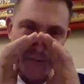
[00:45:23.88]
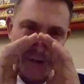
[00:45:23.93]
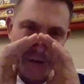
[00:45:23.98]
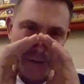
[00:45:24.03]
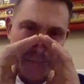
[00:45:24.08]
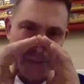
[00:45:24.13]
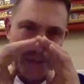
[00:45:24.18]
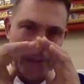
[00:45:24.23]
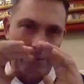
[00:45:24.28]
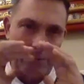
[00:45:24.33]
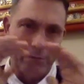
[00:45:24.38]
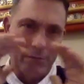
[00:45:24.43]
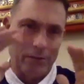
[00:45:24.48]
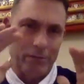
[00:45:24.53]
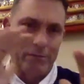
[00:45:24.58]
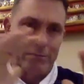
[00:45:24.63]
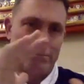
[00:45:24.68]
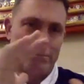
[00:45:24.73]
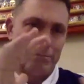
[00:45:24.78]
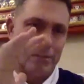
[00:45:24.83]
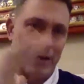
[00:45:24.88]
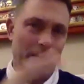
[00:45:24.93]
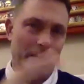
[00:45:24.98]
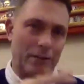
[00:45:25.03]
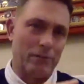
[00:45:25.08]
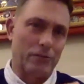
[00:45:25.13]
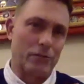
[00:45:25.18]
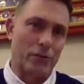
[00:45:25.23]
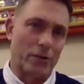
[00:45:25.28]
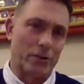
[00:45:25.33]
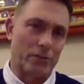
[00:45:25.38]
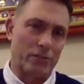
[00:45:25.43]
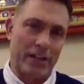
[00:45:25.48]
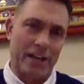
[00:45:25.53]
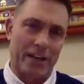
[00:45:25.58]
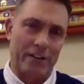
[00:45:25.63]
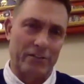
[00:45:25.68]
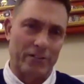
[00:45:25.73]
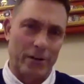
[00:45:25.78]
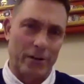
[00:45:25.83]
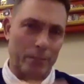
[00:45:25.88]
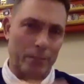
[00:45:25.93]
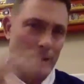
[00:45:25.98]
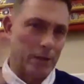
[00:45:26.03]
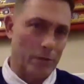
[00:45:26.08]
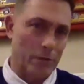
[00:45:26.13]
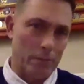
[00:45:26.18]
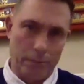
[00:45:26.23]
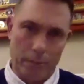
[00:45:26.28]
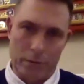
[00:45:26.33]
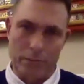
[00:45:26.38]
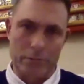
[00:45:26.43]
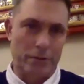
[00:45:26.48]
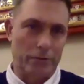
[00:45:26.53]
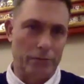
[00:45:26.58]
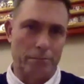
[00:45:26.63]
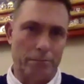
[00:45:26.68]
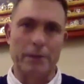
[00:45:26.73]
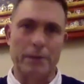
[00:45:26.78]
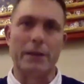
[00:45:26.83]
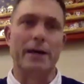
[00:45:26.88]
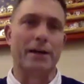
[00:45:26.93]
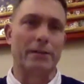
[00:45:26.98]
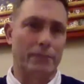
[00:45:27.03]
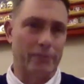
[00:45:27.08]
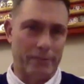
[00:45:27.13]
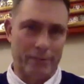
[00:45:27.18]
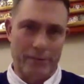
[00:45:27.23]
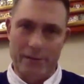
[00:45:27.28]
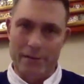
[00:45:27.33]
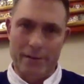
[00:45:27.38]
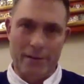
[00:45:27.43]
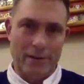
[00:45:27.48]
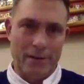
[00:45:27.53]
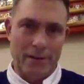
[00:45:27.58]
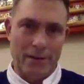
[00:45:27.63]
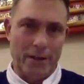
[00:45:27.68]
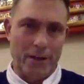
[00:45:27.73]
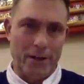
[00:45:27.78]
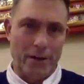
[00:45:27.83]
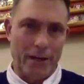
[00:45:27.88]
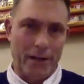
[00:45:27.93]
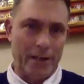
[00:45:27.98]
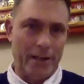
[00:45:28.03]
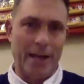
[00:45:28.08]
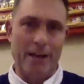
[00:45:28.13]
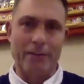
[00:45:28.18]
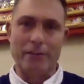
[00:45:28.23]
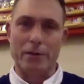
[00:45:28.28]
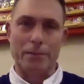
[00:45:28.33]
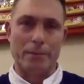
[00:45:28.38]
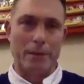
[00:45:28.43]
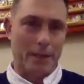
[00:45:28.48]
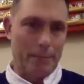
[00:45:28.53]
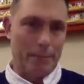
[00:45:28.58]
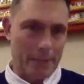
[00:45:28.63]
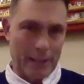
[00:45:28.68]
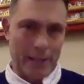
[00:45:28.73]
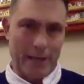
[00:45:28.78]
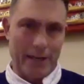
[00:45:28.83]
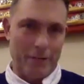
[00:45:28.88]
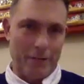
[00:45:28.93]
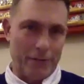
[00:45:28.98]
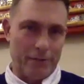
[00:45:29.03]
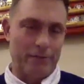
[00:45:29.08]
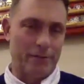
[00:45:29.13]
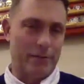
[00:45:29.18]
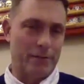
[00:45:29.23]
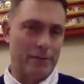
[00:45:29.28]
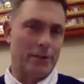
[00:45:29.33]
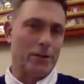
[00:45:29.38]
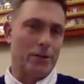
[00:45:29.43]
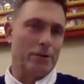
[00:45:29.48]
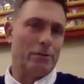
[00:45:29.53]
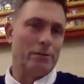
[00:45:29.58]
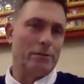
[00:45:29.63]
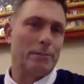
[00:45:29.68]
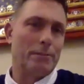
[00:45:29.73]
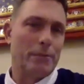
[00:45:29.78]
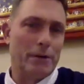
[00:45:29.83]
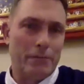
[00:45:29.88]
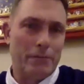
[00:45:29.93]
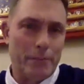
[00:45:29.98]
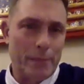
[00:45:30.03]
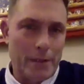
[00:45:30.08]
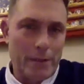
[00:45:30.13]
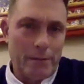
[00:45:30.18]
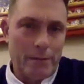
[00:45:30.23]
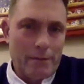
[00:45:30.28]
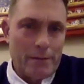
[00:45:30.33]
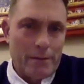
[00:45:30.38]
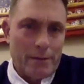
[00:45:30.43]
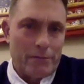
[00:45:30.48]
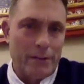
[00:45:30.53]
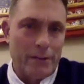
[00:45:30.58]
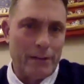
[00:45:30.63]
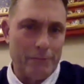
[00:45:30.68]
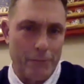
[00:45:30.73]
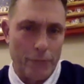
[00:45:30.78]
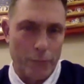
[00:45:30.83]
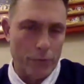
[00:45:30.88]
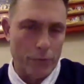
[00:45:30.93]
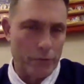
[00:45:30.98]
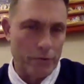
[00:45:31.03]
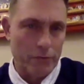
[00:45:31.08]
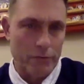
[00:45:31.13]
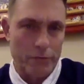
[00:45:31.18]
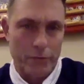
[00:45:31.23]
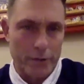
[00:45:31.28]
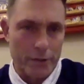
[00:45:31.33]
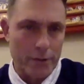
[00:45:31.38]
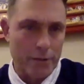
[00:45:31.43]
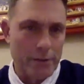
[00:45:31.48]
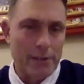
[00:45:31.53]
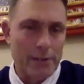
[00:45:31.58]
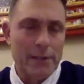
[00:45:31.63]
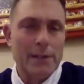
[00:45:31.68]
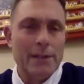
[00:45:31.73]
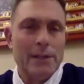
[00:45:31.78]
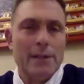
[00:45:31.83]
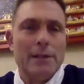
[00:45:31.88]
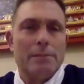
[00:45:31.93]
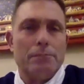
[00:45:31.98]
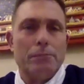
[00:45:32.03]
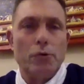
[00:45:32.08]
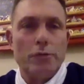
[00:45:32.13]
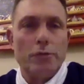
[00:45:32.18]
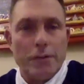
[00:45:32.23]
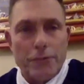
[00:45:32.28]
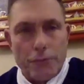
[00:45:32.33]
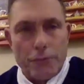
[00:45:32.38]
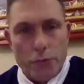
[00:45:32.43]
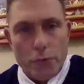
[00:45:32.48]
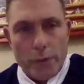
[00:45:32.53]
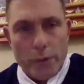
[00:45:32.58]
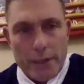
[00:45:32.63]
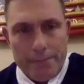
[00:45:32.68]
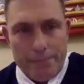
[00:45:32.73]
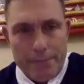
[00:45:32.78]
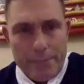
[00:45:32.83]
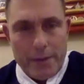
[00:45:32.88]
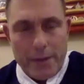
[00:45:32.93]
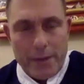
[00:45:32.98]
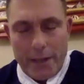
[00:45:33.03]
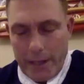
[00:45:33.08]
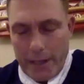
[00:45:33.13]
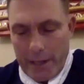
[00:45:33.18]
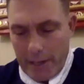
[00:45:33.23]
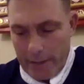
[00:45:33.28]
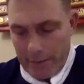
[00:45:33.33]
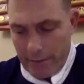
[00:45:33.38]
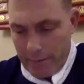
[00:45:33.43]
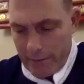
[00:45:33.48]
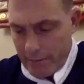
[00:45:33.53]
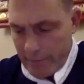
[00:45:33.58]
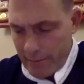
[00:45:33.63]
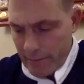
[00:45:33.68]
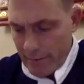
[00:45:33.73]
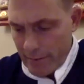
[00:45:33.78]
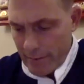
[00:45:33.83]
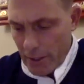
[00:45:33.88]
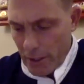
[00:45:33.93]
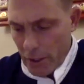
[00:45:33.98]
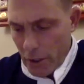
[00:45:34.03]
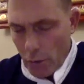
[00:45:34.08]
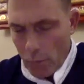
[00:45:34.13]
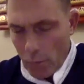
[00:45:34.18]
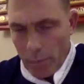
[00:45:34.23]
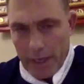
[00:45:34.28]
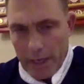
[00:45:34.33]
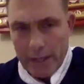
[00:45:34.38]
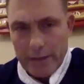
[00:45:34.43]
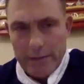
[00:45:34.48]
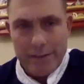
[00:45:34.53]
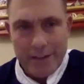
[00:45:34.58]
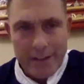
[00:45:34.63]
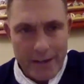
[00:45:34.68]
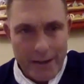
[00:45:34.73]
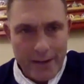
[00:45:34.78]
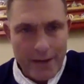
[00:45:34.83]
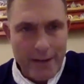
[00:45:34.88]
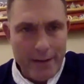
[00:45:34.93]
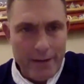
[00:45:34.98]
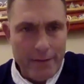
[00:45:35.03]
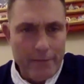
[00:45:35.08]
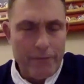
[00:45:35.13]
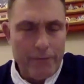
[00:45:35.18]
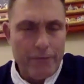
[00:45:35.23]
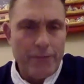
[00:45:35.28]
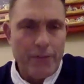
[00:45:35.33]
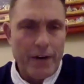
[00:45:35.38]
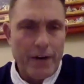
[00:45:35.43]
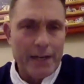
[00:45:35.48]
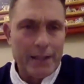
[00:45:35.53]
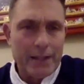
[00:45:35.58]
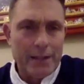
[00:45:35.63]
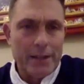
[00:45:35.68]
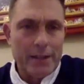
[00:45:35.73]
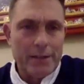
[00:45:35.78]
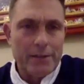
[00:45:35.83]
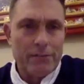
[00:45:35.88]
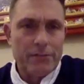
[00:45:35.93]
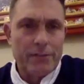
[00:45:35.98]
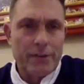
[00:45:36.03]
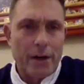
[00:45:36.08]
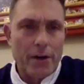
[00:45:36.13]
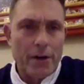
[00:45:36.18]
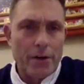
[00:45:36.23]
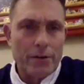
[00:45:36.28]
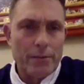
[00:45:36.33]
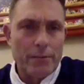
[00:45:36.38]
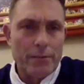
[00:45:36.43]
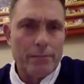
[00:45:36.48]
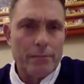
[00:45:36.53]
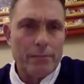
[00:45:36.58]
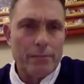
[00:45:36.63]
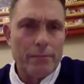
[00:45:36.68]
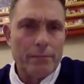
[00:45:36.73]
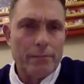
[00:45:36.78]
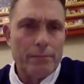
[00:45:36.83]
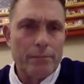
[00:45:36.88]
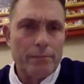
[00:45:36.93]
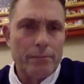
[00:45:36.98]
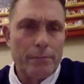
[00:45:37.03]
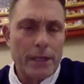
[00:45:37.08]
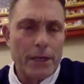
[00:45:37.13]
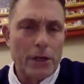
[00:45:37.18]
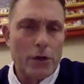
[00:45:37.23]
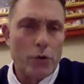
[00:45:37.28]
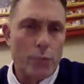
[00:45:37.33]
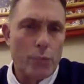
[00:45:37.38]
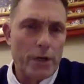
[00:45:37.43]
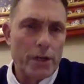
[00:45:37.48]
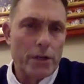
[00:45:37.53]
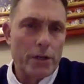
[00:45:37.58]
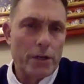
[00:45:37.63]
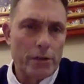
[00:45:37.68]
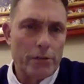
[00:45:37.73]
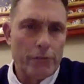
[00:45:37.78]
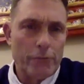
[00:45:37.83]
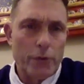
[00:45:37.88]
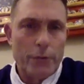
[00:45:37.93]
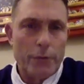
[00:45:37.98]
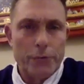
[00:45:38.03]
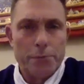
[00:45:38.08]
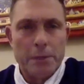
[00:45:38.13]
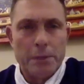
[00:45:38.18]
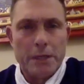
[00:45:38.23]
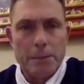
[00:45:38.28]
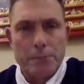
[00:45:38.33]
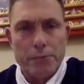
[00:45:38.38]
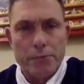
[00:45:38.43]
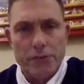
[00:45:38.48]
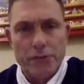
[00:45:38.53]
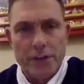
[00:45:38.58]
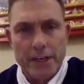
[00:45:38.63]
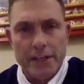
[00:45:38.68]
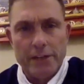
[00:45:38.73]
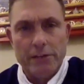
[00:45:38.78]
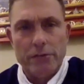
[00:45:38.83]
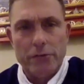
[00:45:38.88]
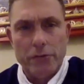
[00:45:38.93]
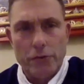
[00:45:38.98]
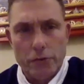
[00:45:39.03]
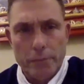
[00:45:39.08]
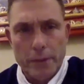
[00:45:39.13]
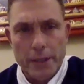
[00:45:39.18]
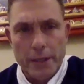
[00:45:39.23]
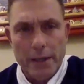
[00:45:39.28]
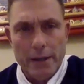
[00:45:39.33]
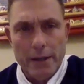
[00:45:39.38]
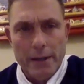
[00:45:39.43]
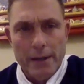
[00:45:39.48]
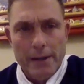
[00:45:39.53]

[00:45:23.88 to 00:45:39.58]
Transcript: Army is not as good as last Army. They're both, it's BS. I didn't have anybody in my life as, above me, except for just sort of moving through it. And, what I did finally start being critical of what was being presented to me.